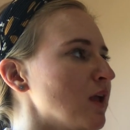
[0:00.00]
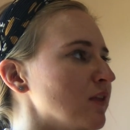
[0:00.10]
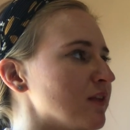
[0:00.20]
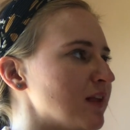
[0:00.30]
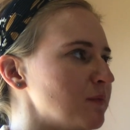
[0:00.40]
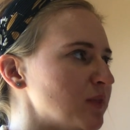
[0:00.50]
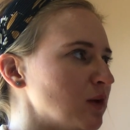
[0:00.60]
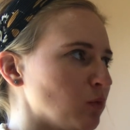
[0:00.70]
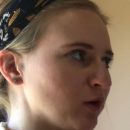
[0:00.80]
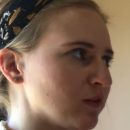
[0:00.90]
The same thing
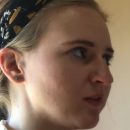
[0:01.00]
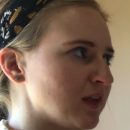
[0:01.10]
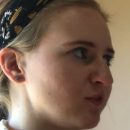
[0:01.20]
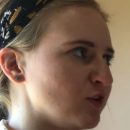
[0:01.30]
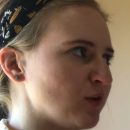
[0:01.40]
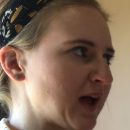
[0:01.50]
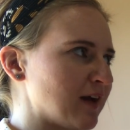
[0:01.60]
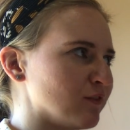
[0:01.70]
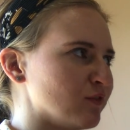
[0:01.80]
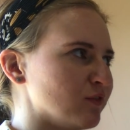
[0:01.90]
works if you
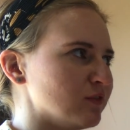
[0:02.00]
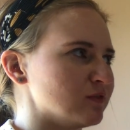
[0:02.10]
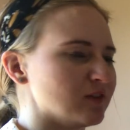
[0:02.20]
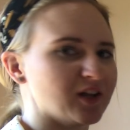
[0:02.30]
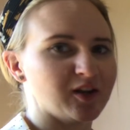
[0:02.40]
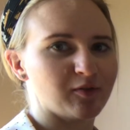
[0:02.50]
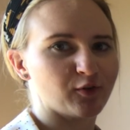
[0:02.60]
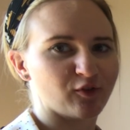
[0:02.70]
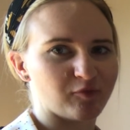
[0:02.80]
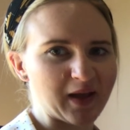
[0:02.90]
have any
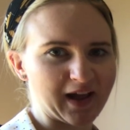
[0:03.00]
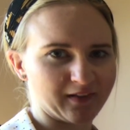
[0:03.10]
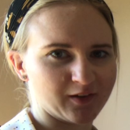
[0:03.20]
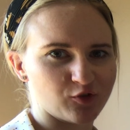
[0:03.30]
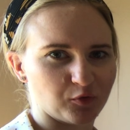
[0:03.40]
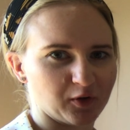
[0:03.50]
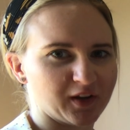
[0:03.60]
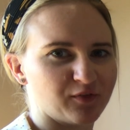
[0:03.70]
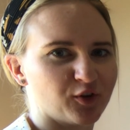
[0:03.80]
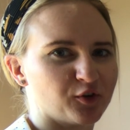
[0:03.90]
sort of passage work,
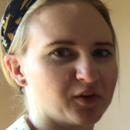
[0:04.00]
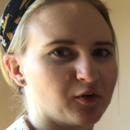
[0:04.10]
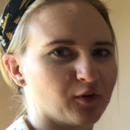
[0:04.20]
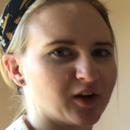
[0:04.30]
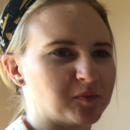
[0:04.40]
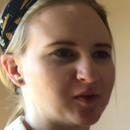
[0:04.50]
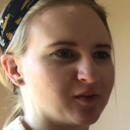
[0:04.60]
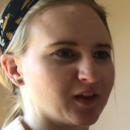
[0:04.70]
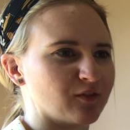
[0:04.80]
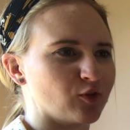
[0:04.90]
if you're doing organ
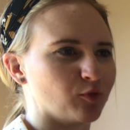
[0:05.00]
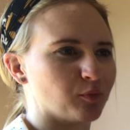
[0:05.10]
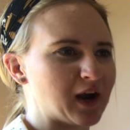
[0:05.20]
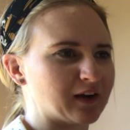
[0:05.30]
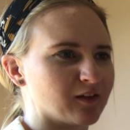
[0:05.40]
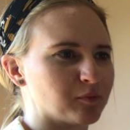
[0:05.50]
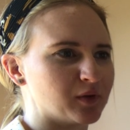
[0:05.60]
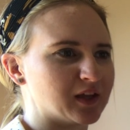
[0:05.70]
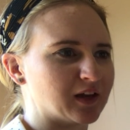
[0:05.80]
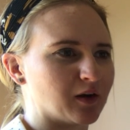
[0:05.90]
music, if you practice
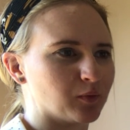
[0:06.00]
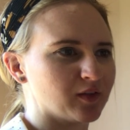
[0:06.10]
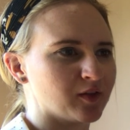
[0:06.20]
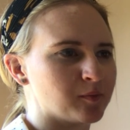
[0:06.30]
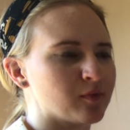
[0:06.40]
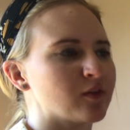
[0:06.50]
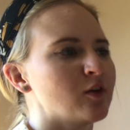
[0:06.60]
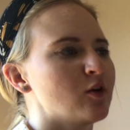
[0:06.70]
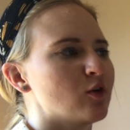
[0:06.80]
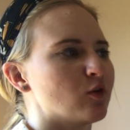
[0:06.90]
playing it in rhythms
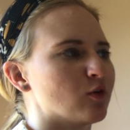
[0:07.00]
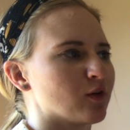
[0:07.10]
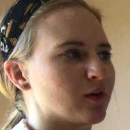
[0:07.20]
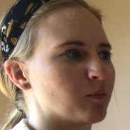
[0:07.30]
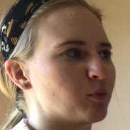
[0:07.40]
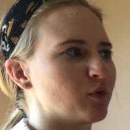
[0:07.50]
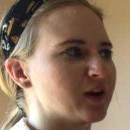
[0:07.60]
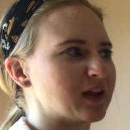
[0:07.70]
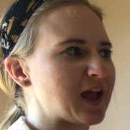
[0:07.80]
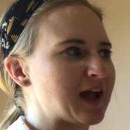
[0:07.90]
or
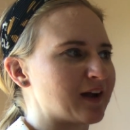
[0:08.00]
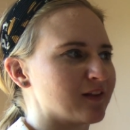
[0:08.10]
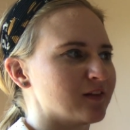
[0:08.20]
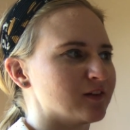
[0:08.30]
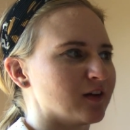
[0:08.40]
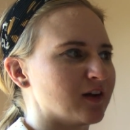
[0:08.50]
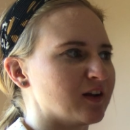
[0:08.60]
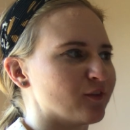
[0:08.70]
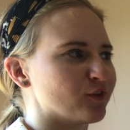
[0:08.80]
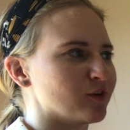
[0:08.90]
putting accent on a
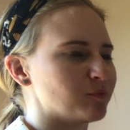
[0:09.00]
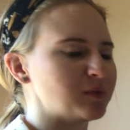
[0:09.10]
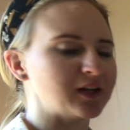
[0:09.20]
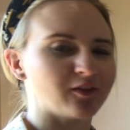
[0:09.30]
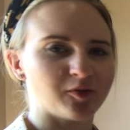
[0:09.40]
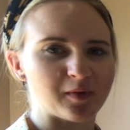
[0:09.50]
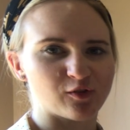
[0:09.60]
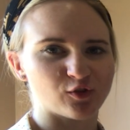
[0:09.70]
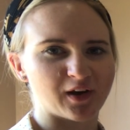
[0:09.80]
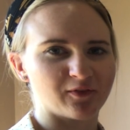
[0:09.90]
different beat in the
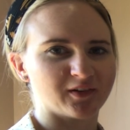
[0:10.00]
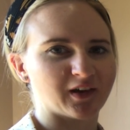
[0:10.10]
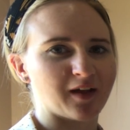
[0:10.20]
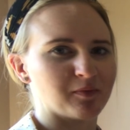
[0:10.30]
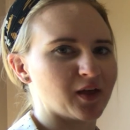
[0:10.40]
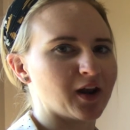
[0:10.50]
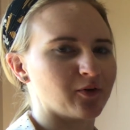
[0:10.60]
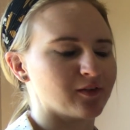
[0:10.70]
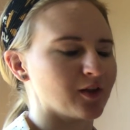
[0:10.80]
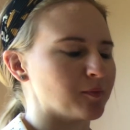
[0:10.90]
measure every time, that
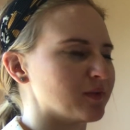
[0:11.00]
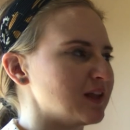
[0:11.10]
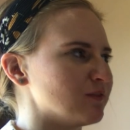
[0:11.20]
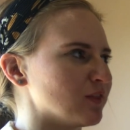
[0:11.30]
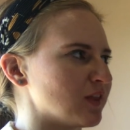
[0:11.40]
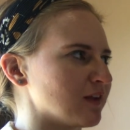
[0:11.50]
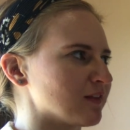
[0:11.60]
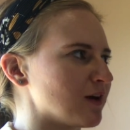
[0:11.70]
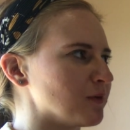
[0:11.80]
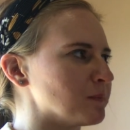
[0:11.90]
always helps even things
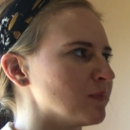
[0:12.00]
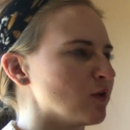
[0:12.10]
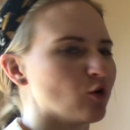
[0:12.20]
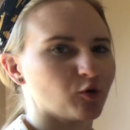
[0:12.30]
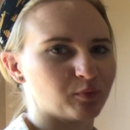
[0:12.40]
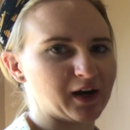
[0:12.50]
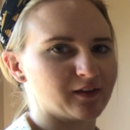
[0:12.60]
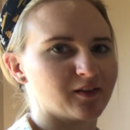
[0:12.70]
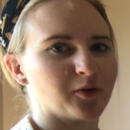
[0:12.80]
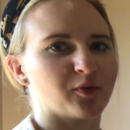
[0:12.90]
out, or
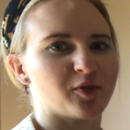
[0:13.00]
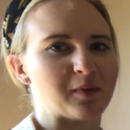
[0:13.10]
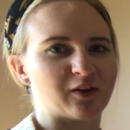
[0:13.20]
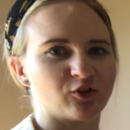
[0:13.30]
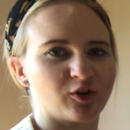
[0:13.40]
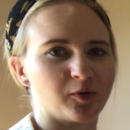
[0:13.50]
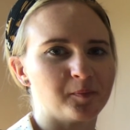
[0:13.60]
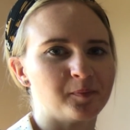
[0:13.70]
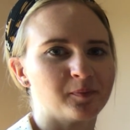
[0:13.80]
practicing with the metronome.